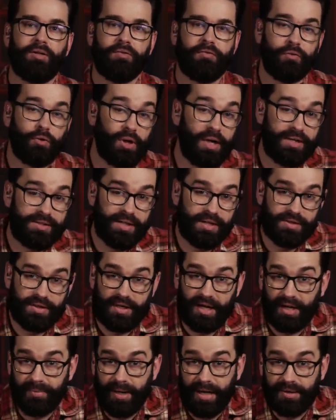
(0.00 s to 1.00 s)
Flores
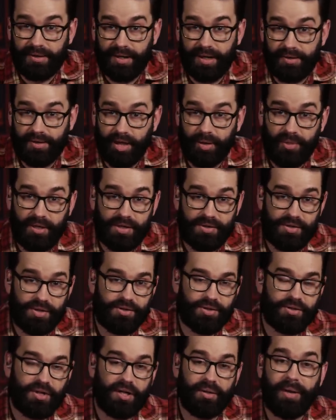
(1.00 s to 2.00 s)
doesn't care about that though because
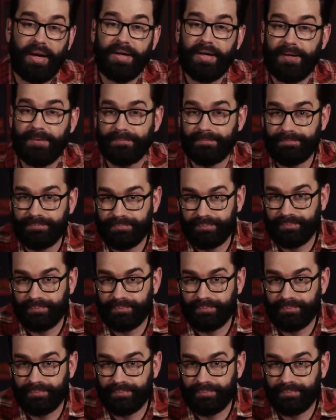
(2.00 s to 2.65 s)
this is all about him.